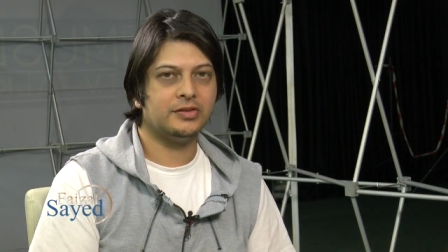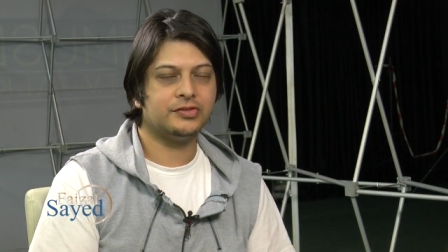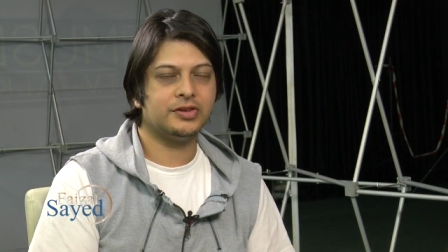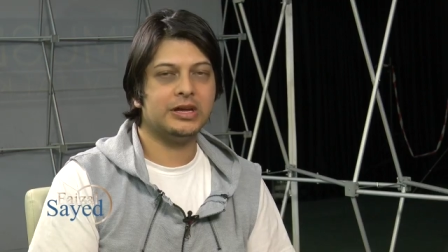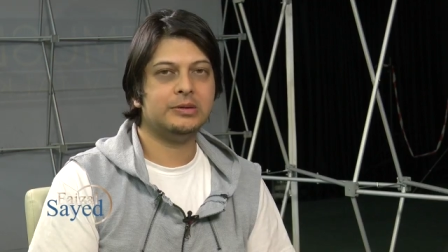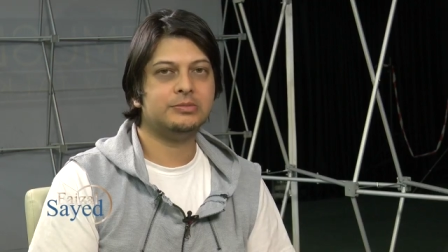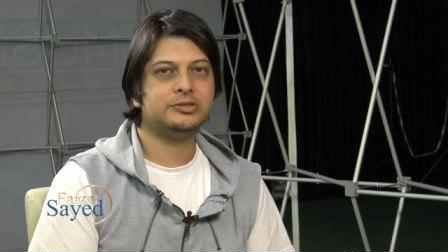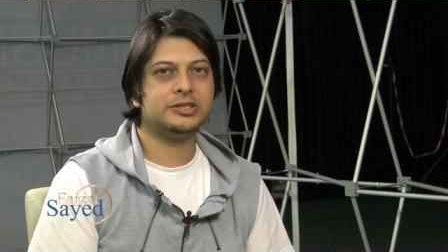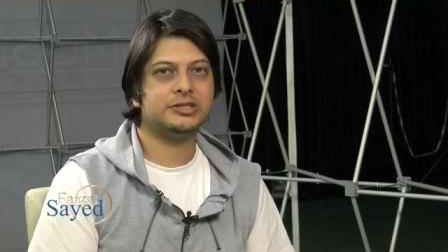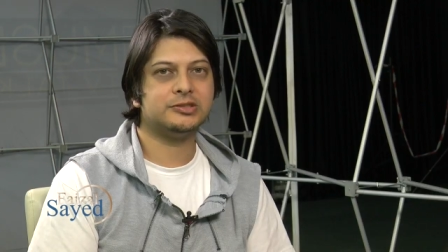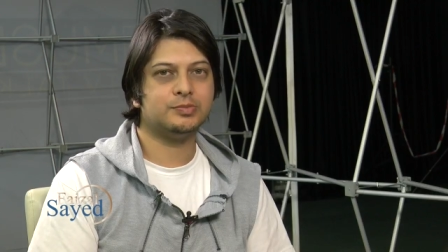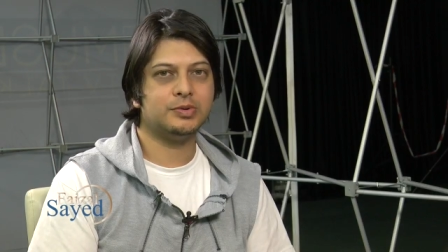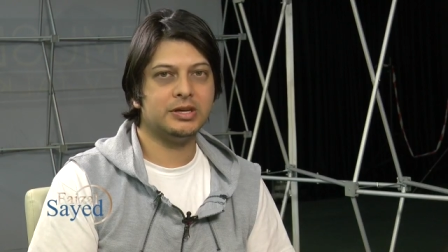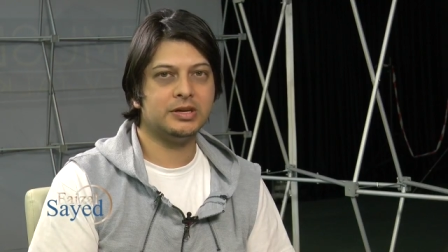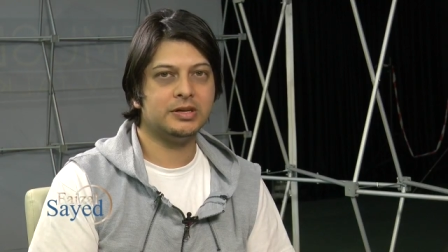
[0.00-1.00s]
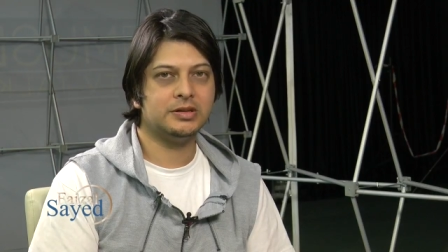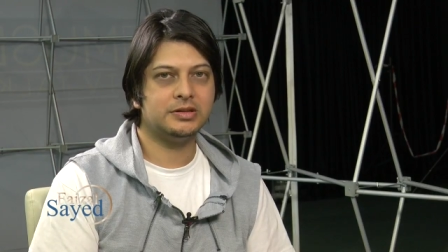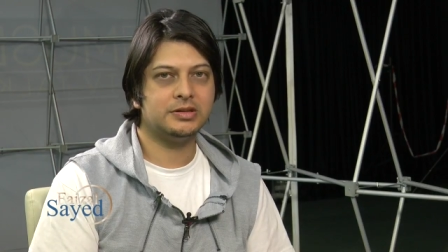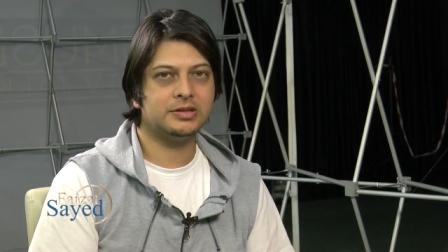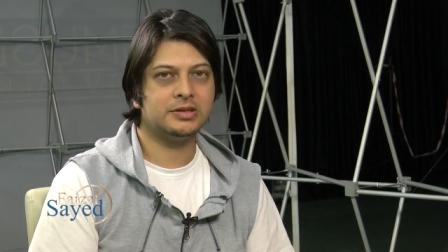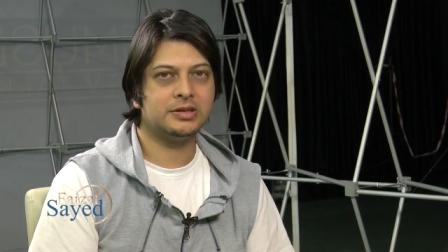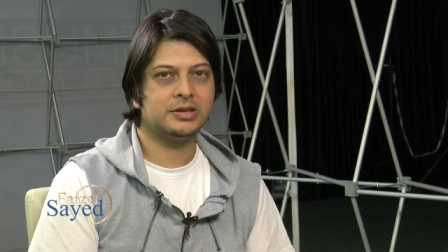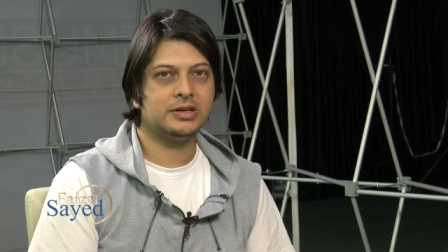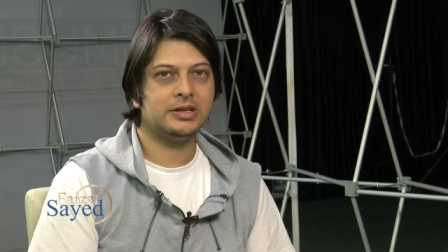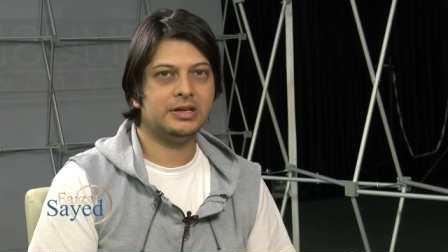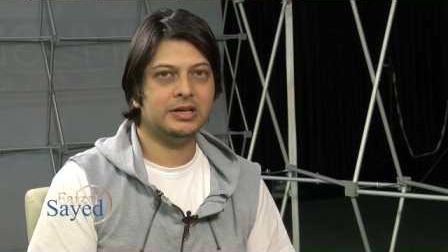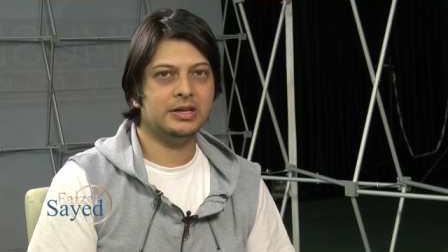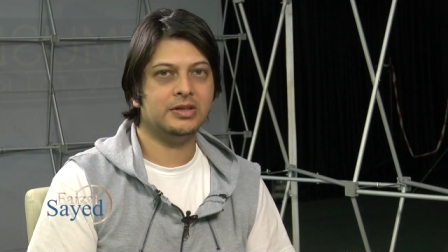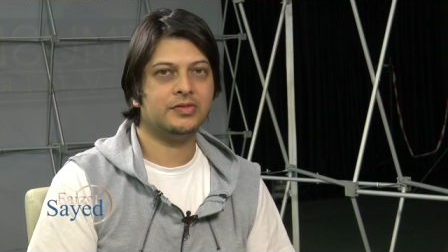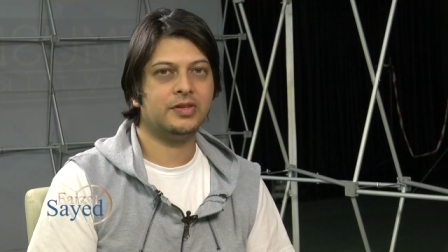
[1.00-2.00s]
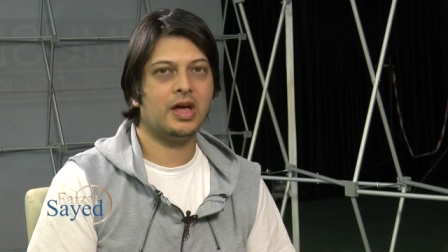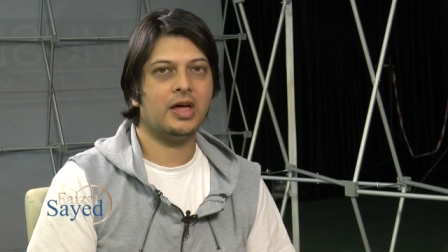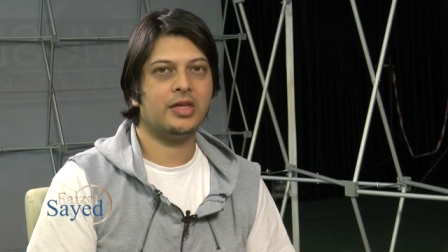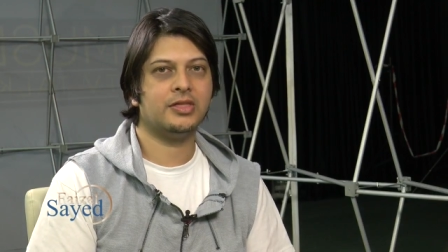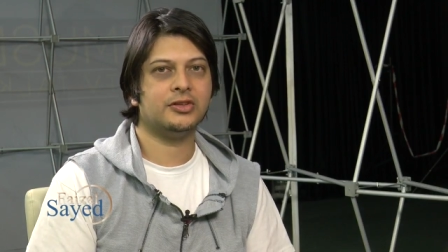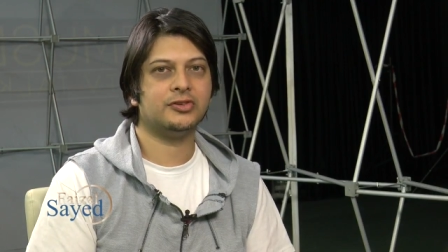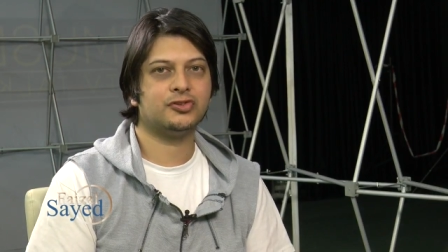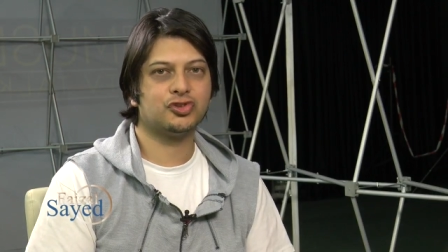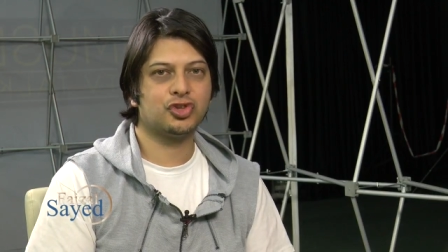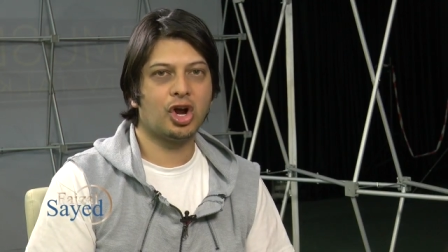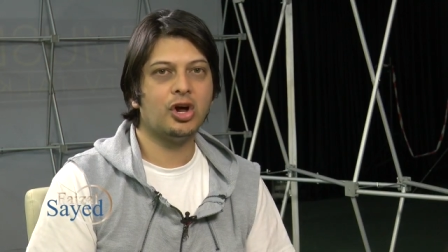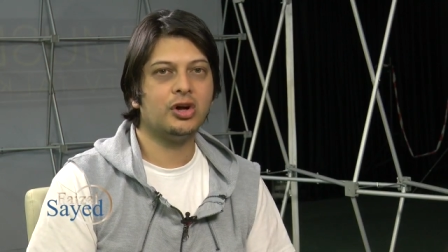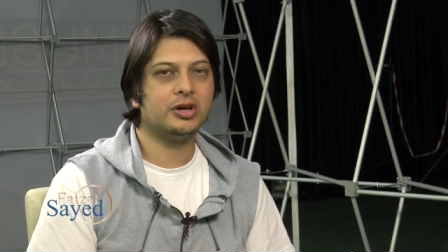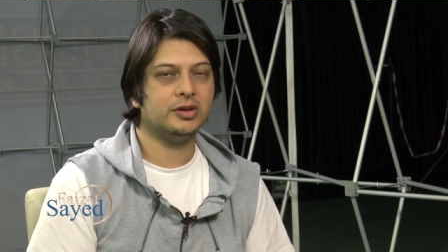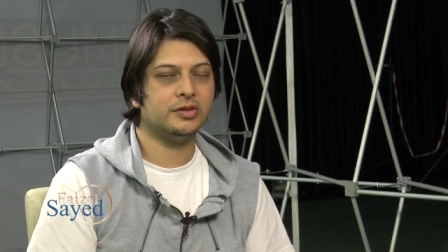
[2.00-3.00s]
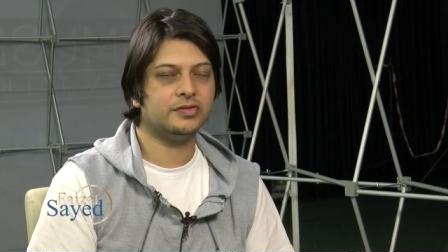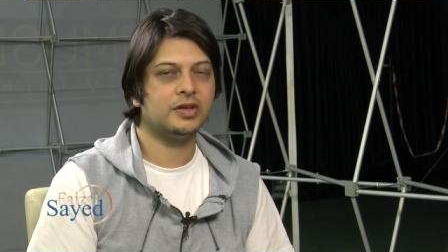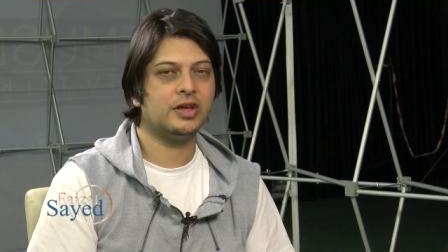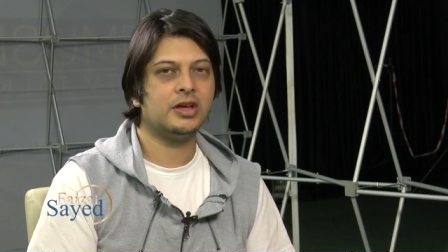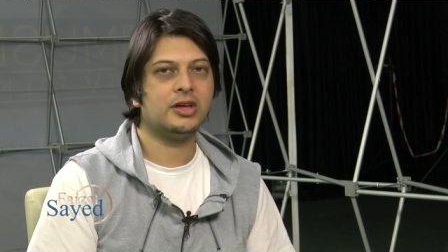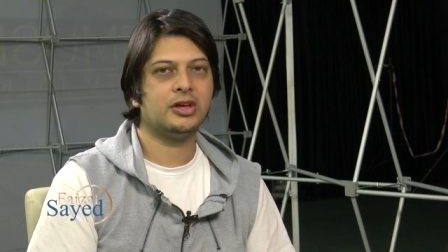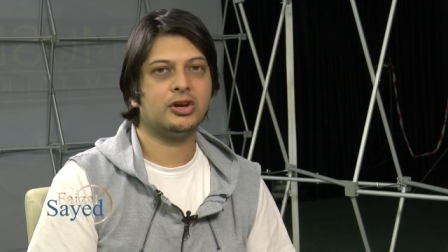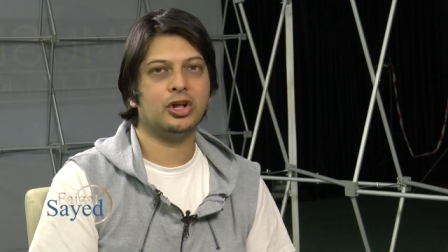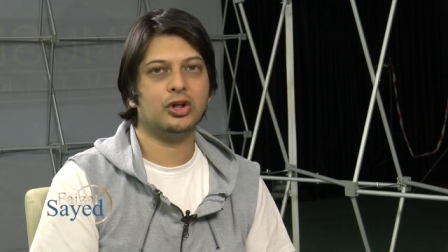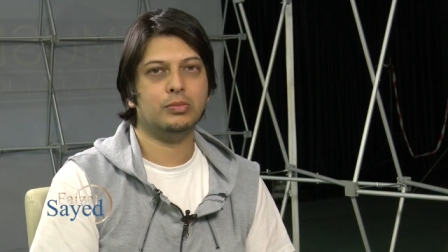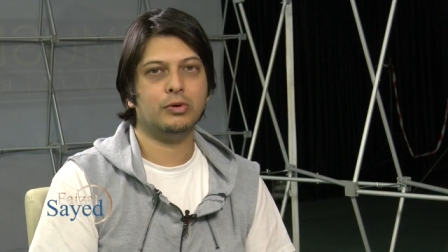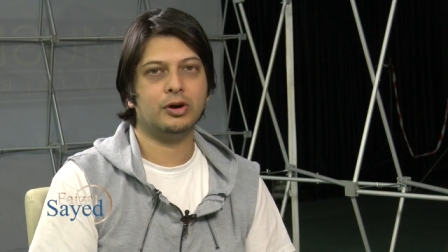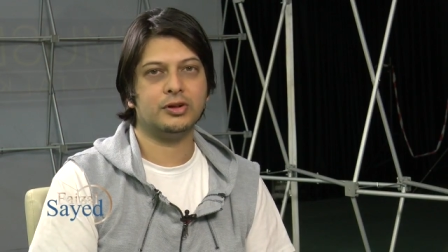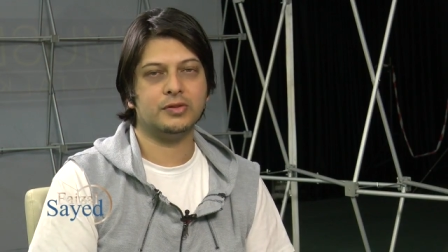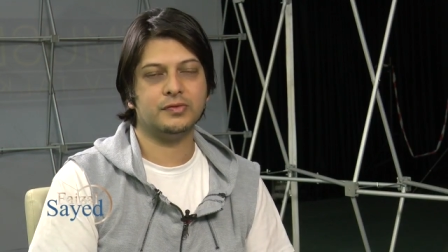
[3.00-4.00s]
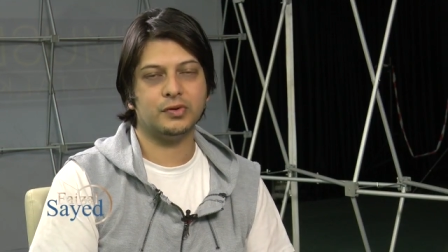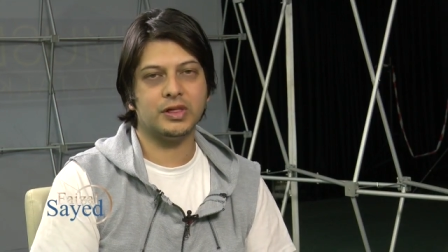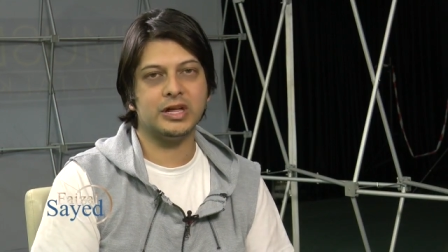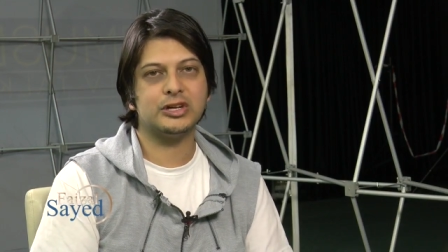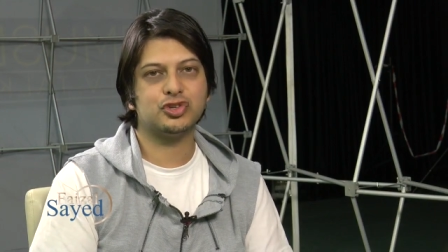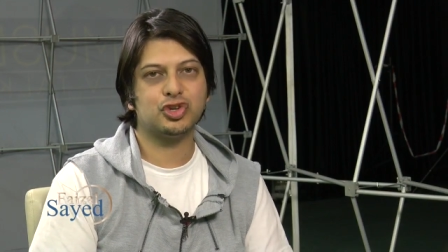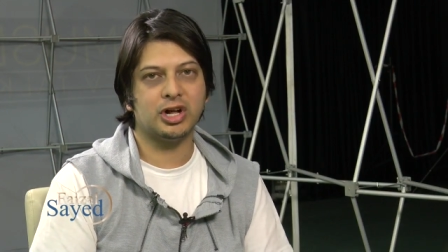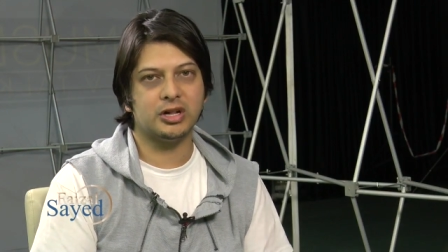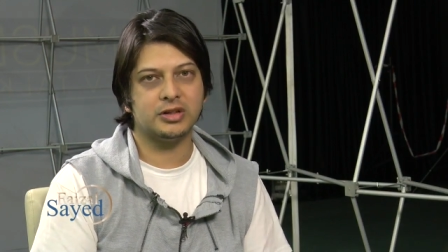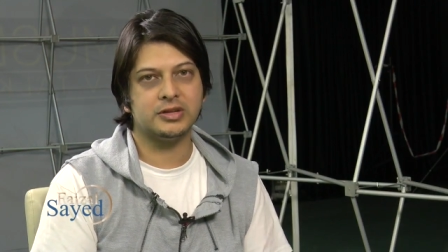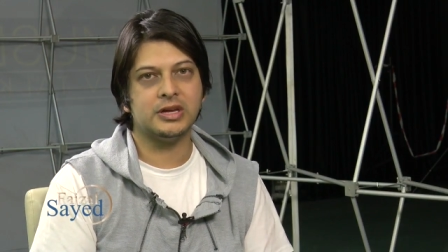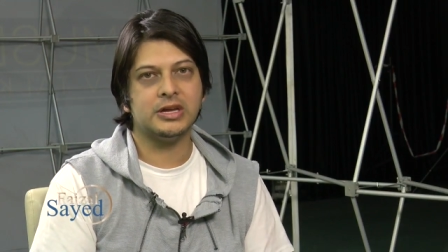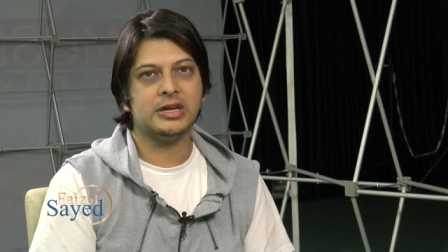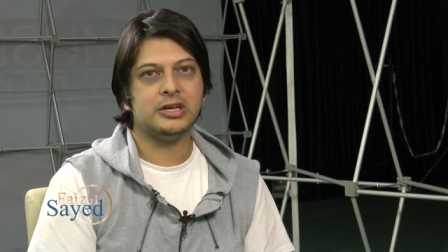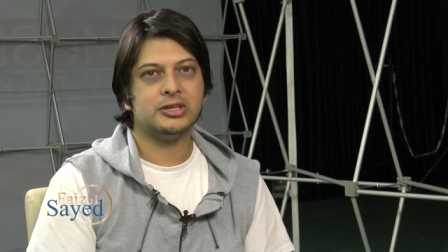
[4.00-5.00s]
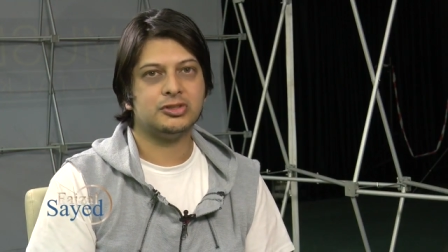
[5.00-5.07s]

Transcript: The same-sex parent is the strongest role model for that child.